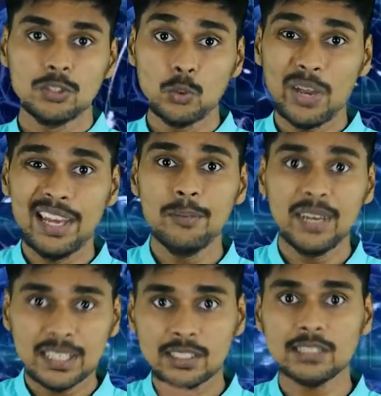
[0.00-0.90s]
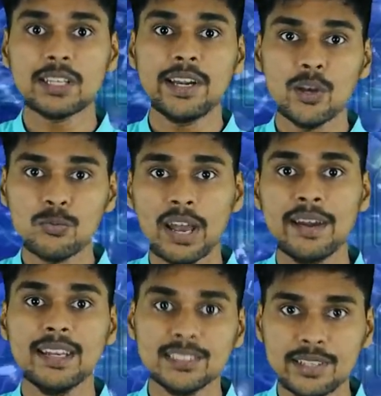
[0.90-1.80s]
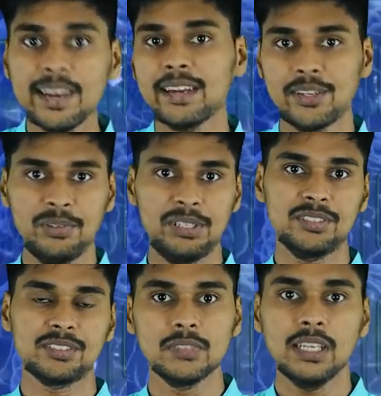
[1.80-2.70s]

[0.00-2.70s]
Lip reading: to eliminate such kind of unnecessary activities